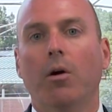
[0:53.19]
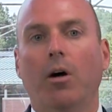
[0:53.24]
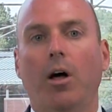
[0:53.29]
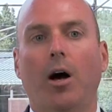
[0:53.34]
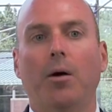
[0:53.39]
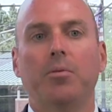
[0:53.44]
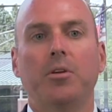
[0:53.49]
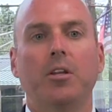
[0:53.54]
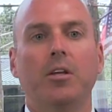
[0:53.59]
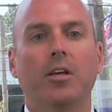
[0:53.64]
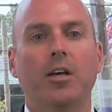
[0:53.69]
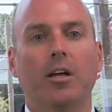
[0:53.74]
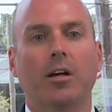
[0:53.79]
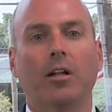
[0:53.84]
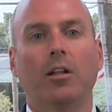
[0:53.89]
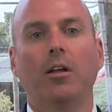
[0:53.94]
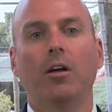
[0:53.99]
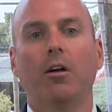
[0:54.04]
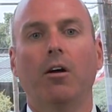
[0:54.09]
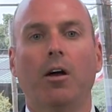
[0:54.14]
We will help you to
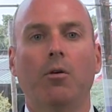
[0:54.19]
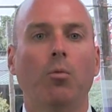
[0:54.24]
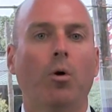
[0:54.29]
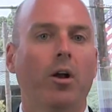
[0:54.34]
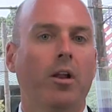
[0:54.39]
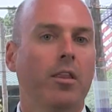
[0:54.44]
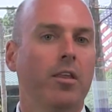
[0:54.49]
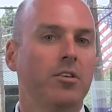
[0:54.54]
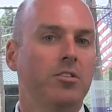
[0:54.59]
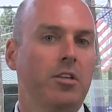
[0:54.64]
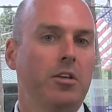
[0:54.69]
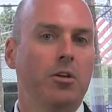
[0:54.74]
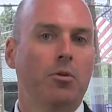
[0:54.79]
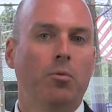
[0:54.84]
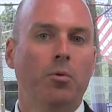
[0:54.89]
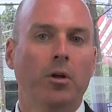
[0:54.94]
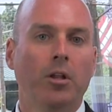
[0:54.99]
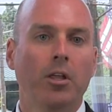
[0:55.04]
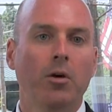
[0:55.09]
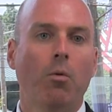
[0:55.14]
get clear on what it is that
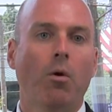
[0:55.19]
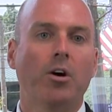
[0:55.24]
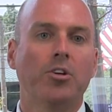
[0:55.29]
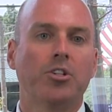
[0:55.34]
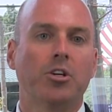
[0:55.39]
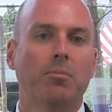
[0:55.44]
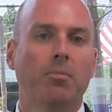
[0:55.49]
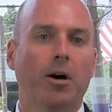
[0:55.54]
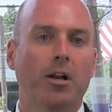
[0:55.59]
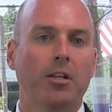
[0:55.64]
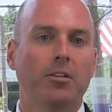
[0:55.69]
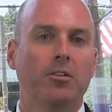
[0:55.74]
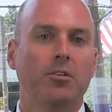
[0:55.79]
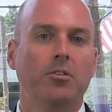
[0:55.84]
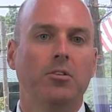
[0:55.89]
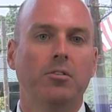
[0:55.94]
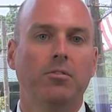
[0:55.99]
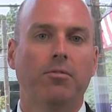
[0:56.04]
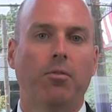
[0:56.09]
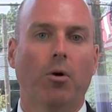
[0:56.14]
you really want your money to
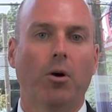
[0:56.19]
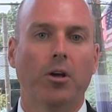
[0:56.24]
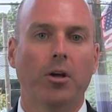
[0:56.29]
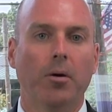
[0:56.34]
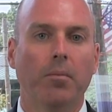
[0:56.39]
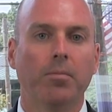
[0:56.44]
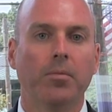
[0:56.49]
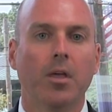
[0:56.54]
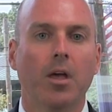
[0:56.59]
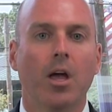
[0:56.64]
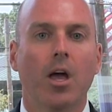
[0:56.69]
do for you.